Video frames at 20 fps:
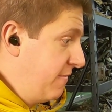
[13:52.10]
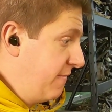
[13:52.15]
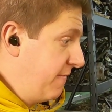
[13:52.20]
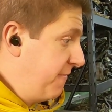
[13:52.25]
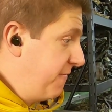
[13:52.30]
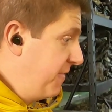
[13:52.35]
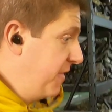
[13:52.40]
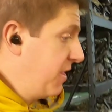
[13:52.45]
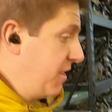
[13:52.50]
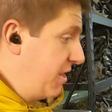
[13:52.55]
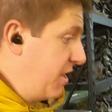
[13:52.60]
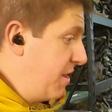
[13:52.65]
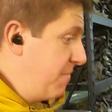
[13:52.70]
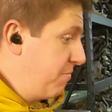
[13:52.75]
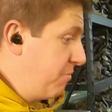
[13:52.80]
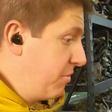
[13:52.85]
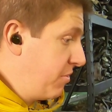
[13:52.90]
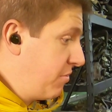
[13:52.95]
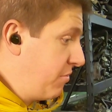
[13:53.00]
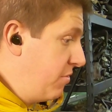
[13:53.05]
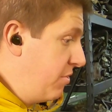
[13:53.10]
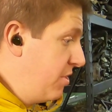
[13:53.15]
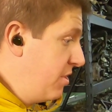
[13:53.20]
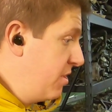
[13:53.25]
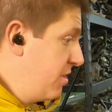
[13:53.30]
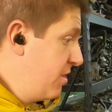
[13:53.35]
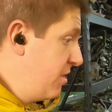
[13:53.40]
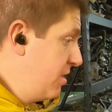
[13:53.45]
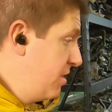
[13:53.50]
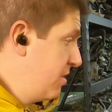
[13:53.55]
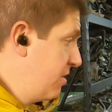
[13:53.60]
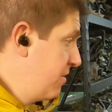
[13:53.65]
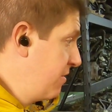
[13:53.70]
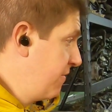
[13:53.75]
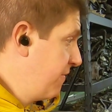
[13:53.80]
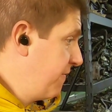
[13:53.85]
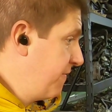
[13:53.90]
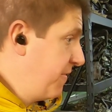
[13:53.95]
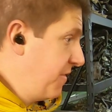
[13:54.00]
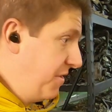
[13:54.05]
fill it up with oil,
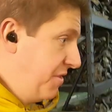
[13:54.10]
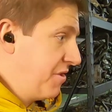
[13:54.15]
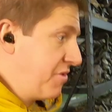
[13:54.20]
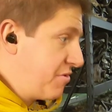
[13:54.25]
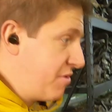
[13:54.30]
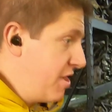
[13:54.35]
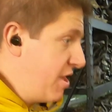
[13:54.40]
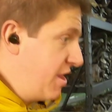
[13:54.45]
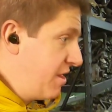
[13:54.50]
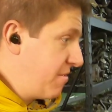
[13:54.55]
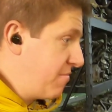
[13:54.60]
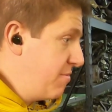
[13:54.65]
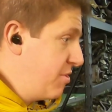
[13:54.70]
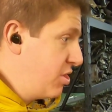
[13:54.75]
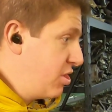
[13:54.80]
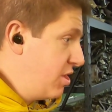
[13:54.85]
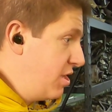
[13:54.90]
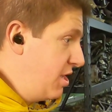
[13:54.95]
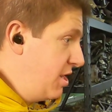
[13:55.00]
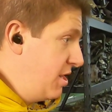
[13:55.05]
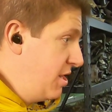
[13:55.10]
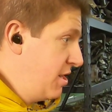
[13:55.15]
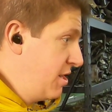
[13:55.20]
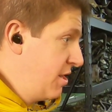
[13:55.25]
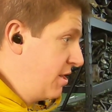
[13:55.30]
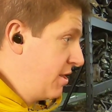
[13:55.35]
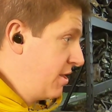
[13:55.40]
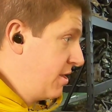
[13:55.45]
fill the transmission,